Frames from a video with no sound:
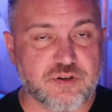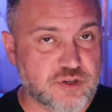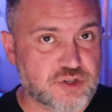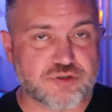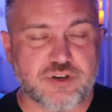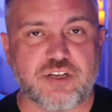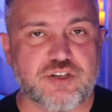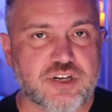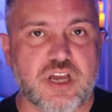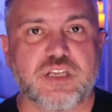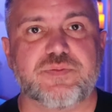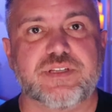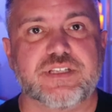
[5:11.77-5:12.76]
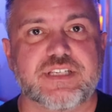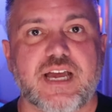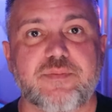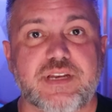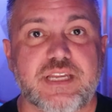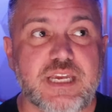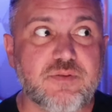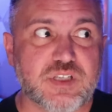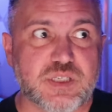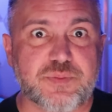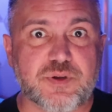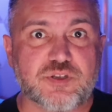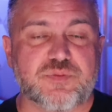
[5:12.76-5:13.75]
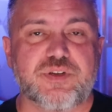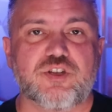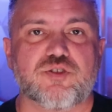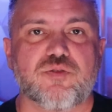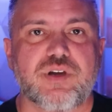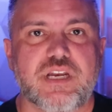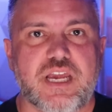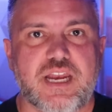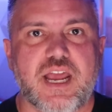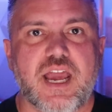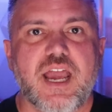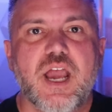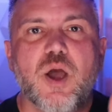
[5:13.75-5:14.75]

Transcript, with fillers: her estranged husband, Simon, he was supposed to be joining,